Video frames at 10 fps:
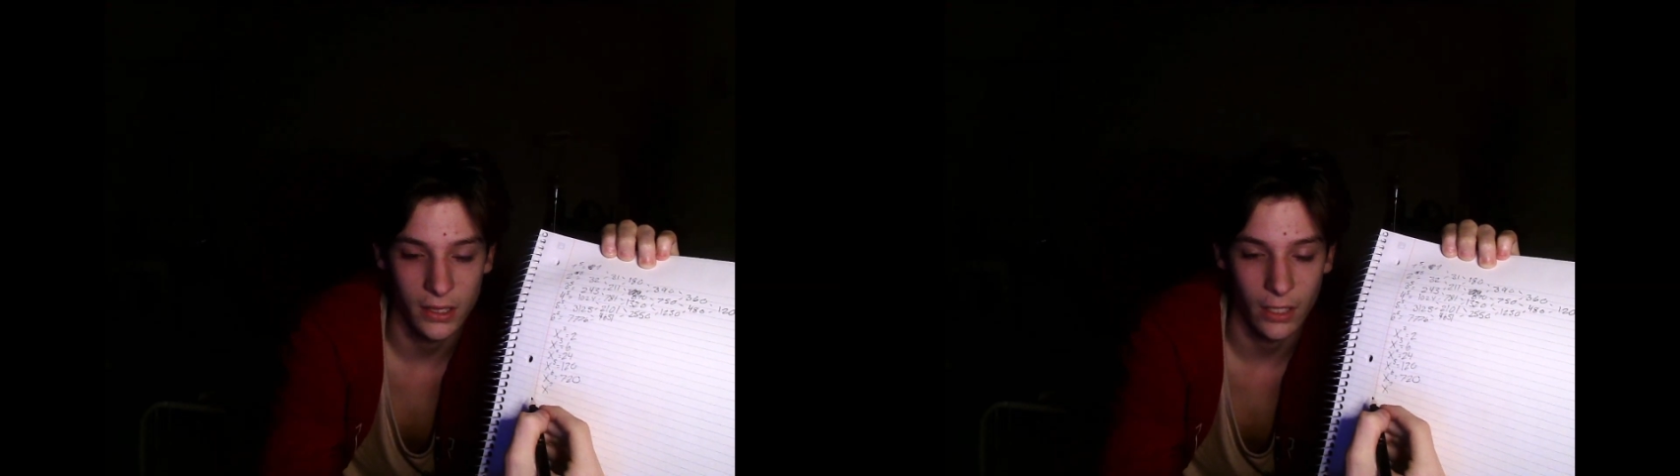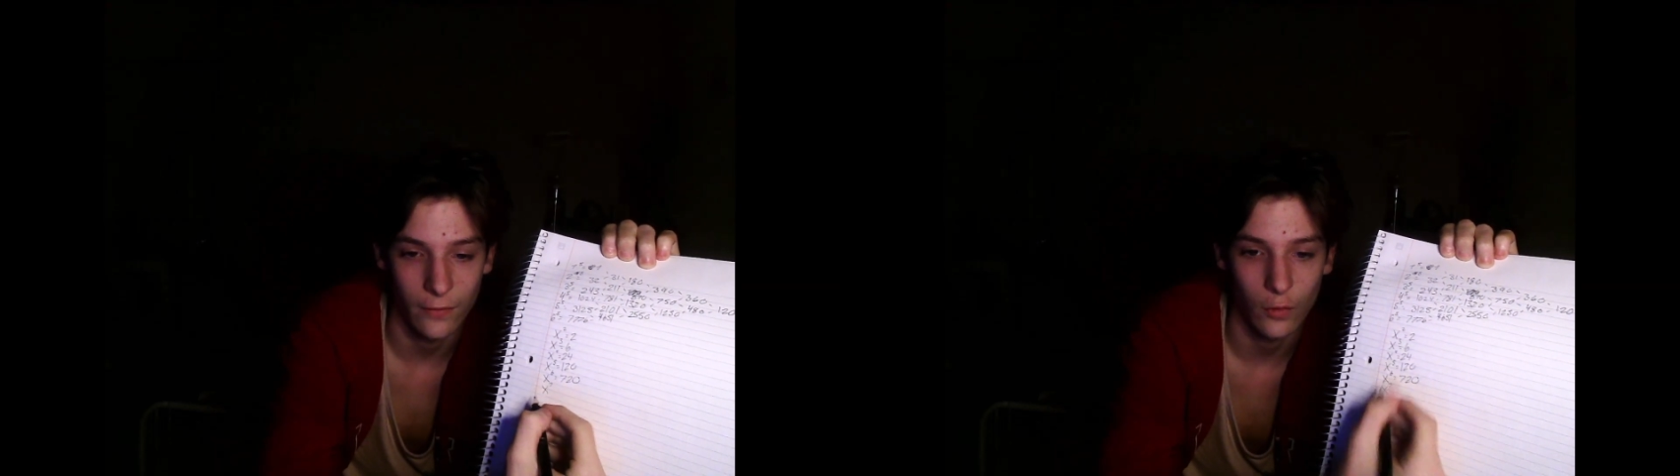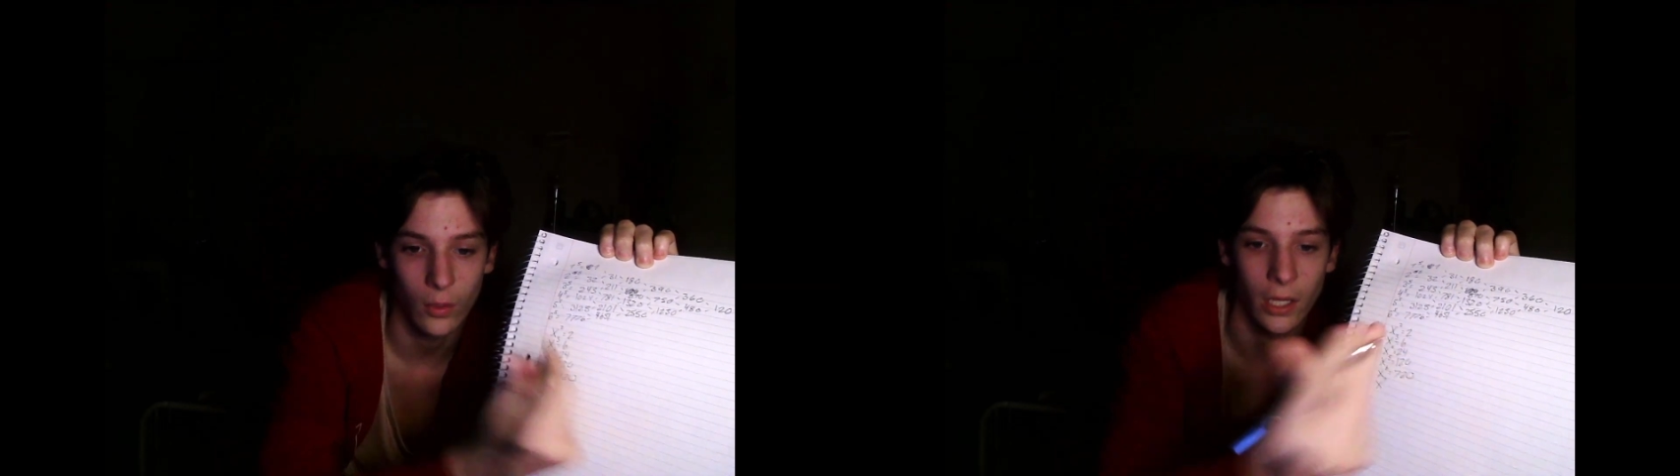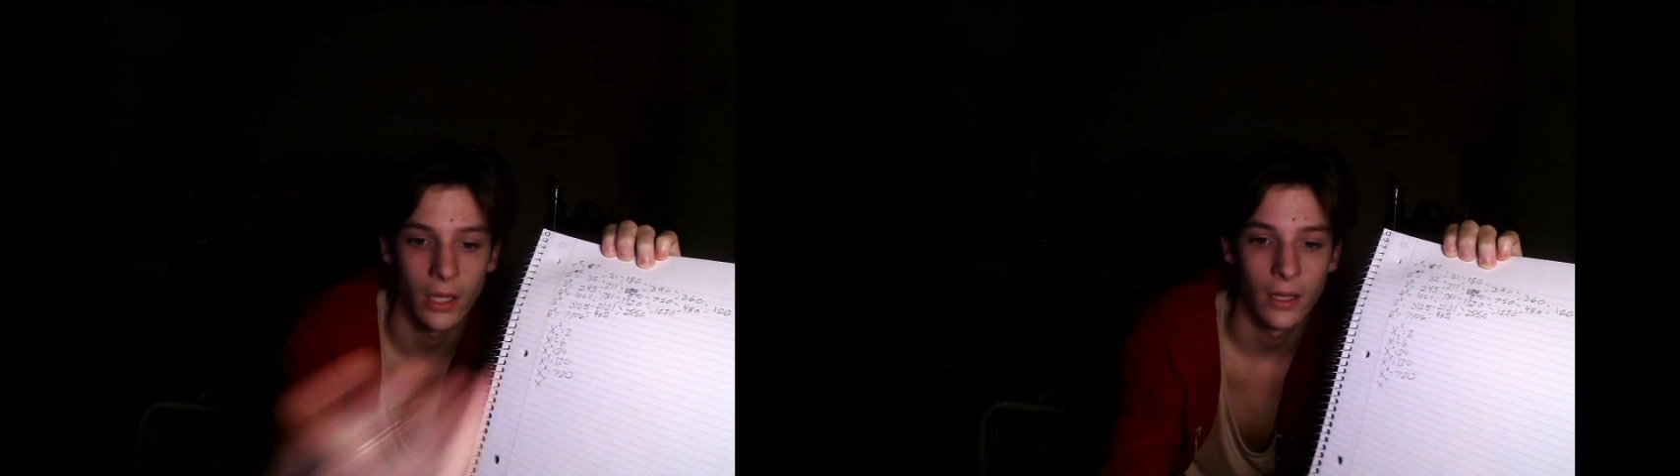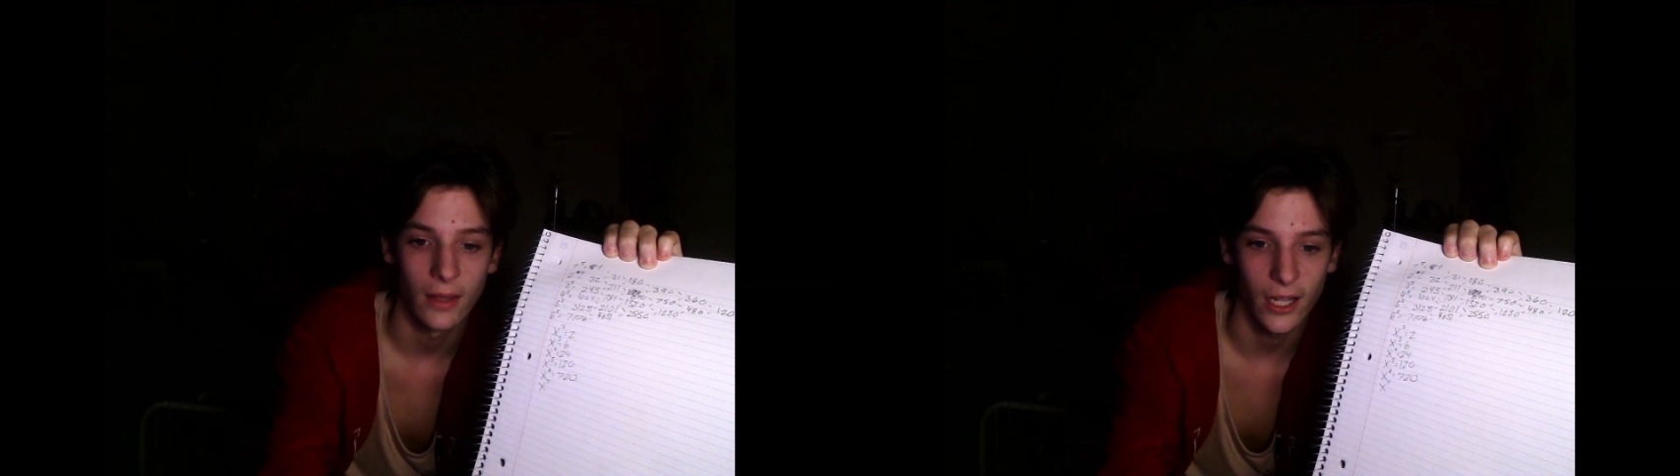720,
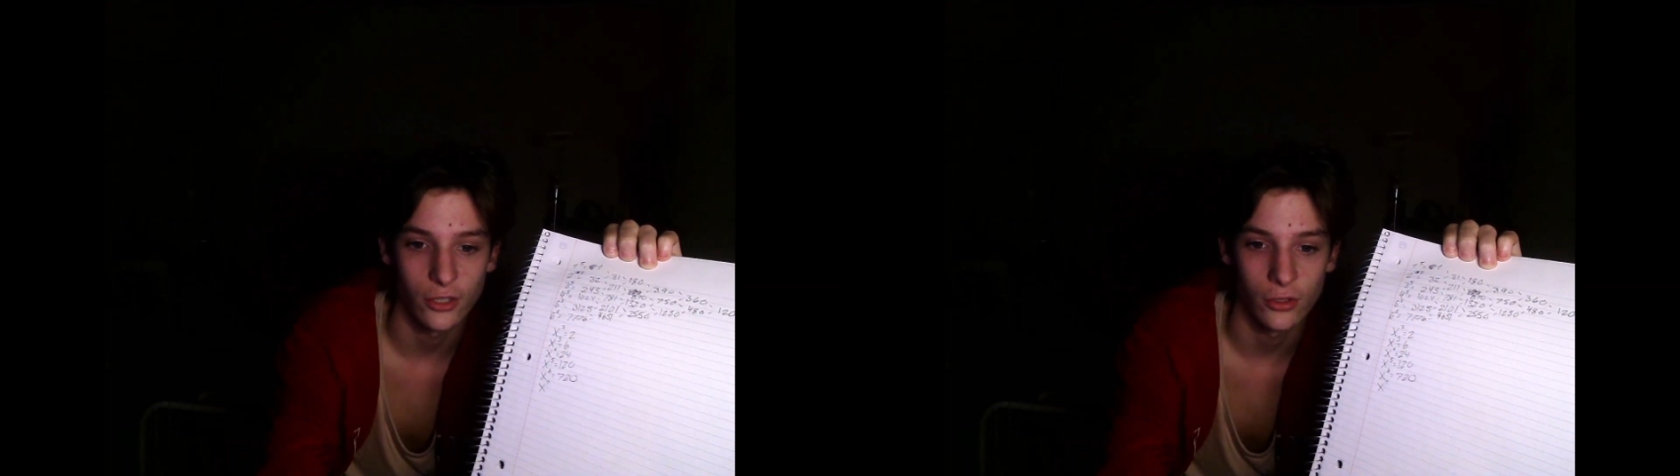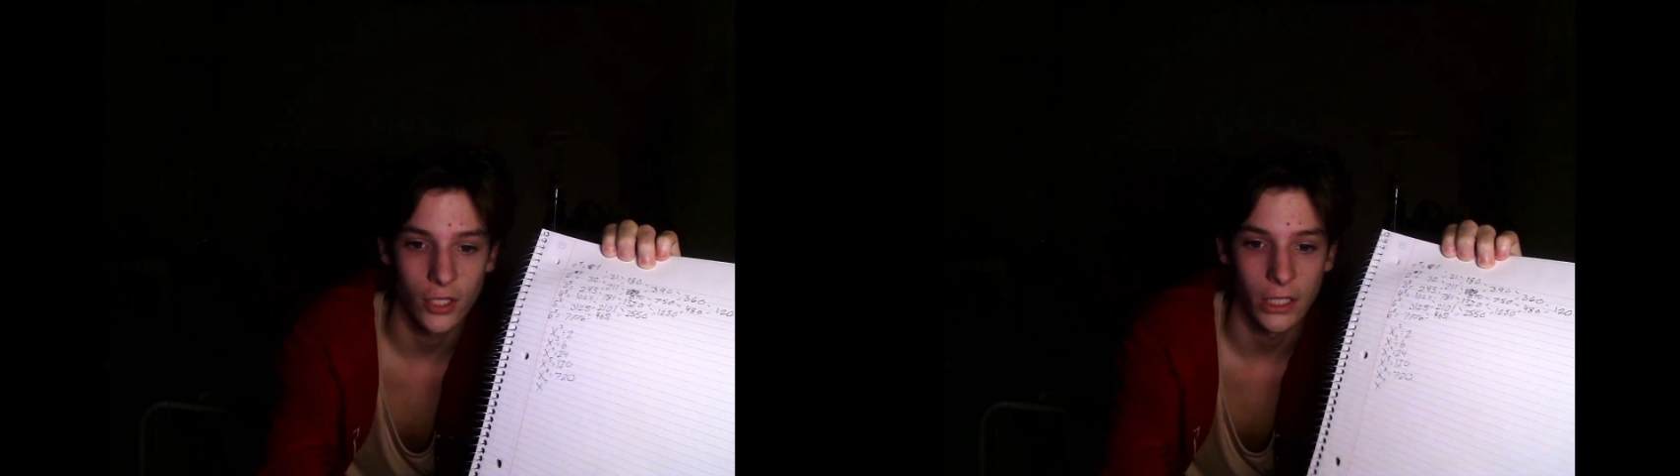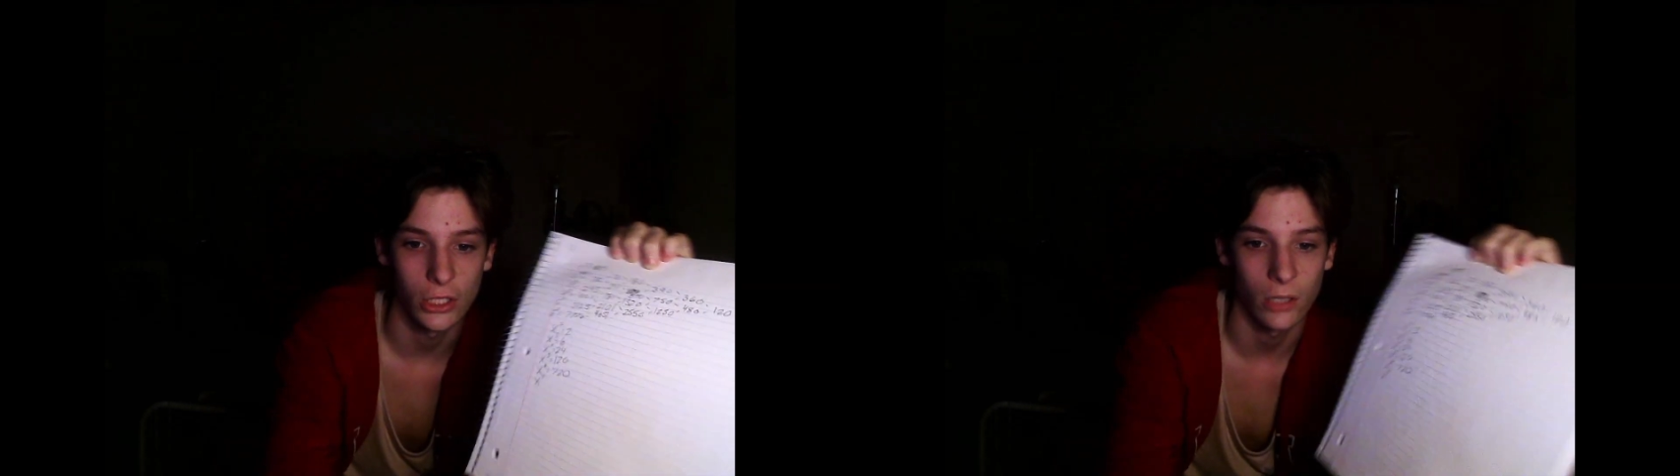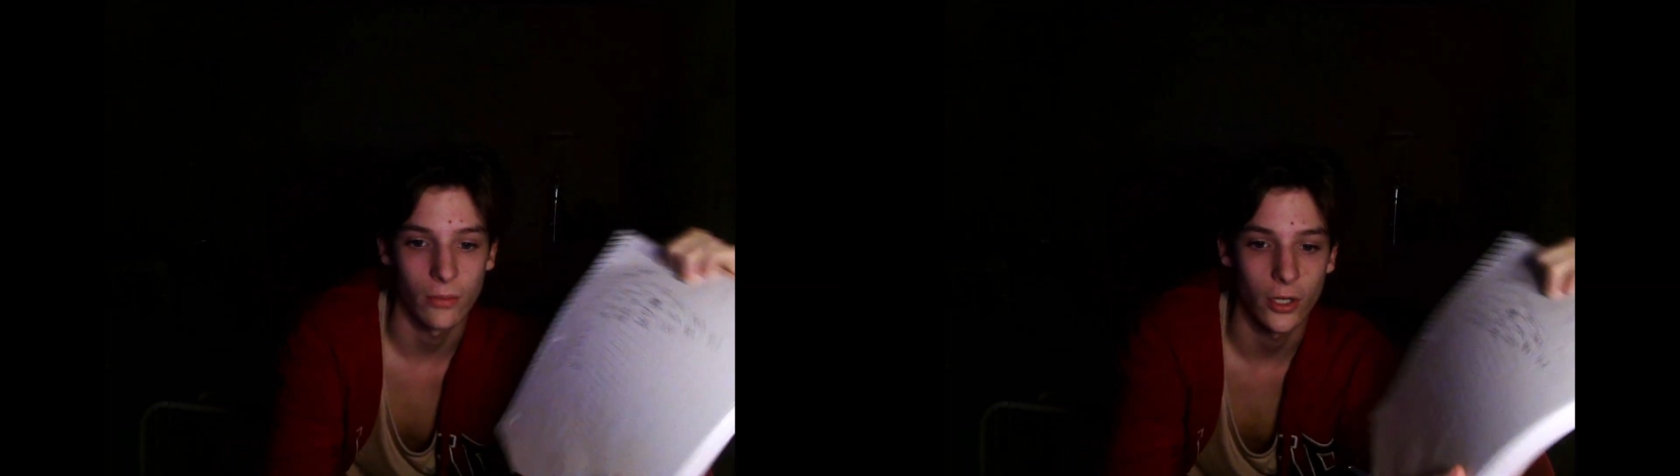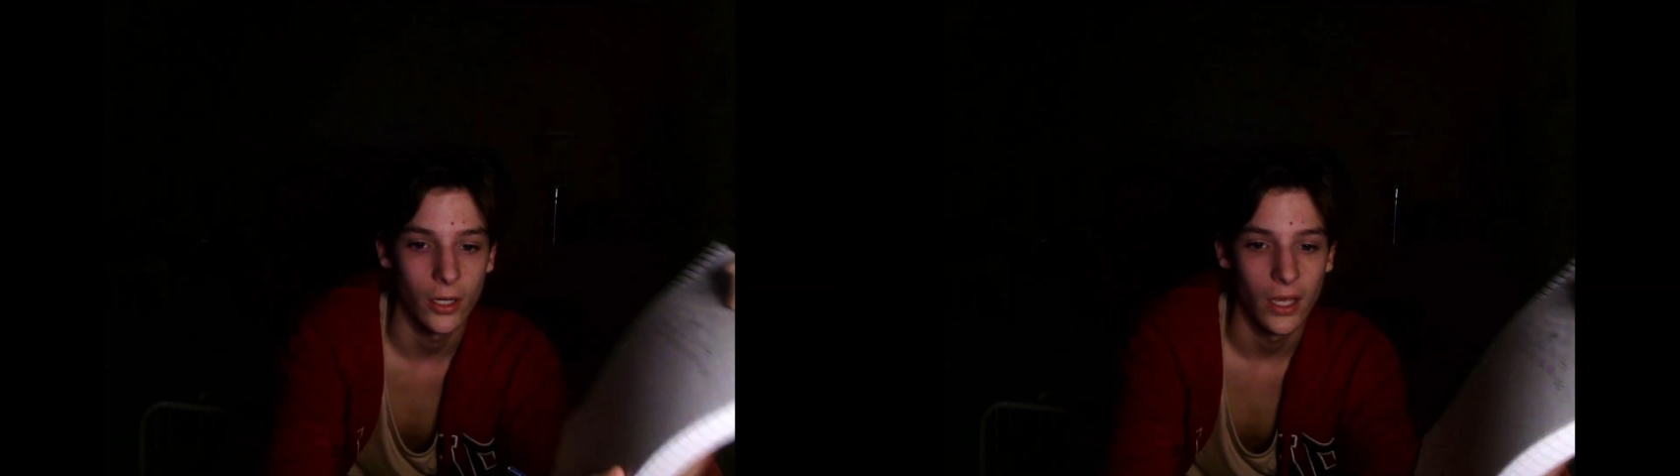that's your change number.